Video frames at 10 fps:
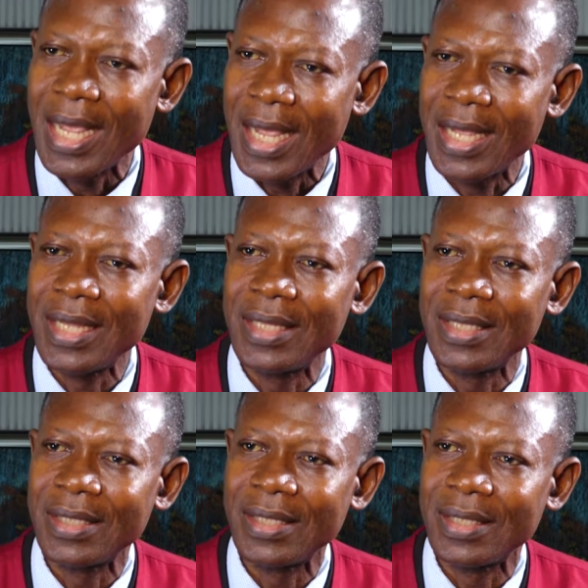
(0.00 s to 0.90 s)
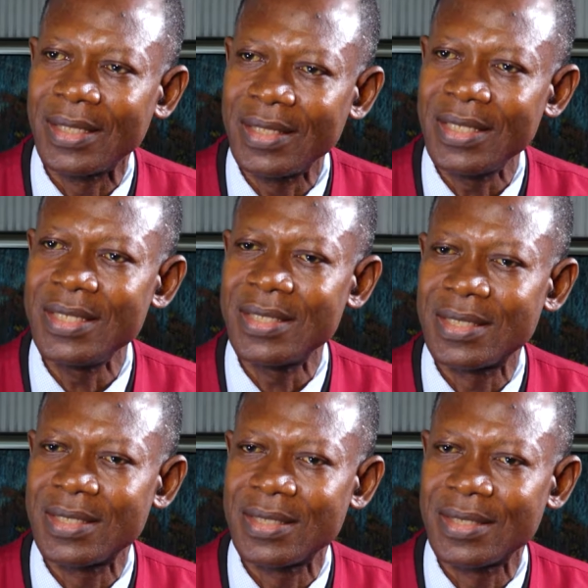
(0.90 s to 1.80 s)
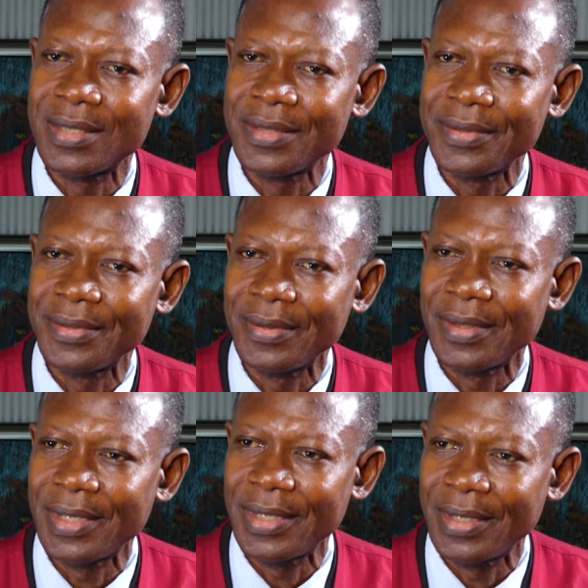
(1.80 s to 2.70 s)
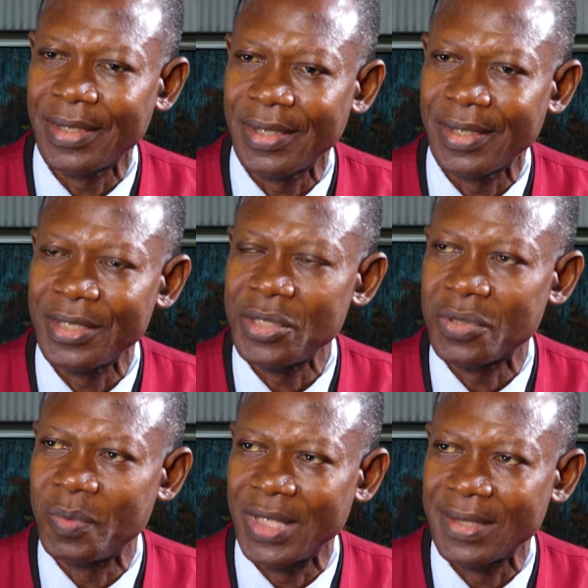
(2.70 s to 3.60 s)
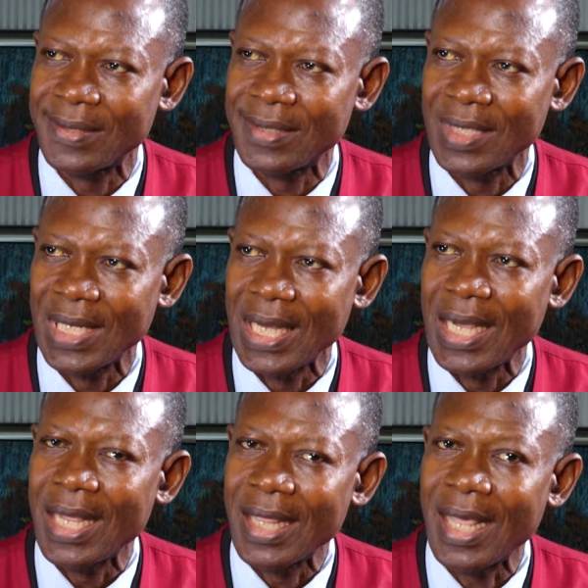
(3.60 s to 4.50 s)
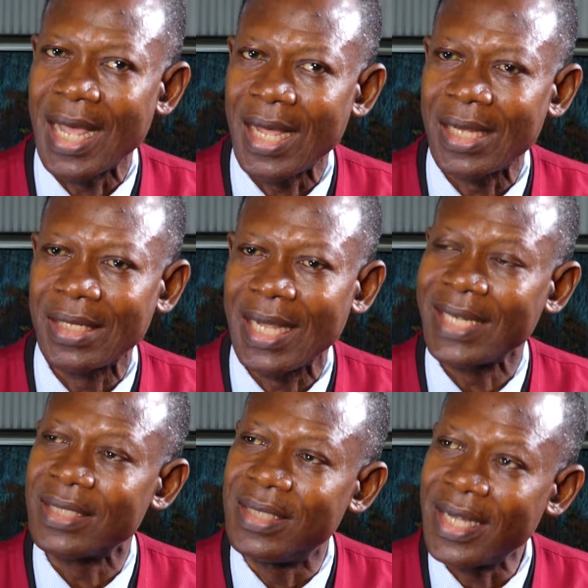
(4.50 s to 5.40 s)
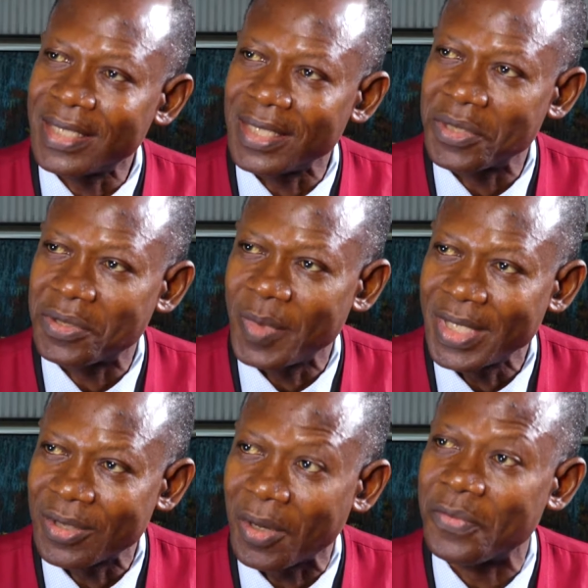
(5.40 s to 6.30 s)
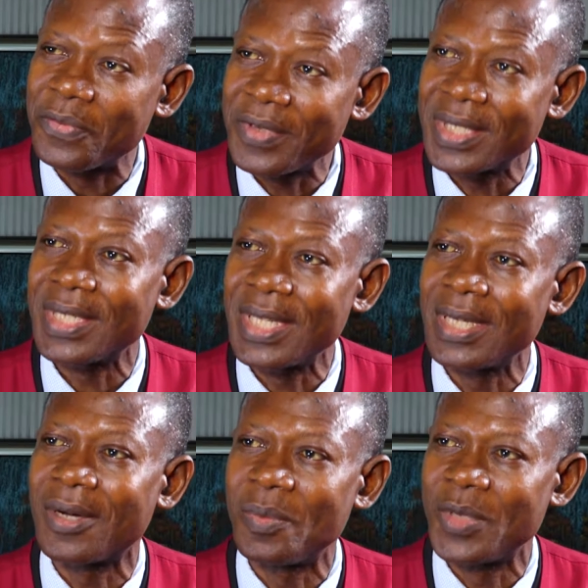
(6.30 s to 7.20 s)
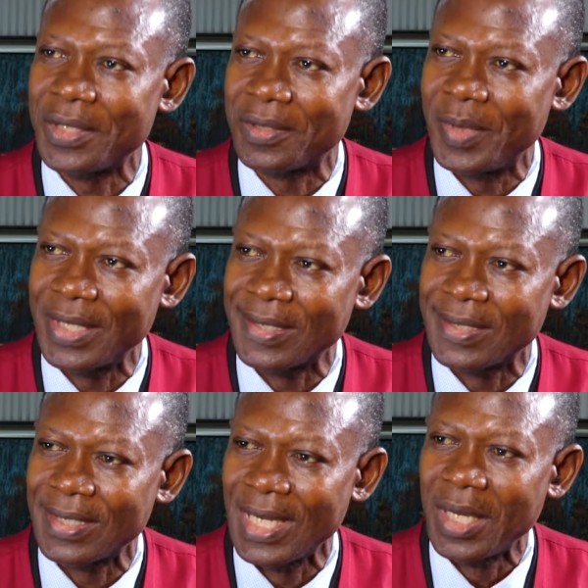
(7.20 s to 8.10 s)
And these instruments, they are debt instruments or fixed income instruments,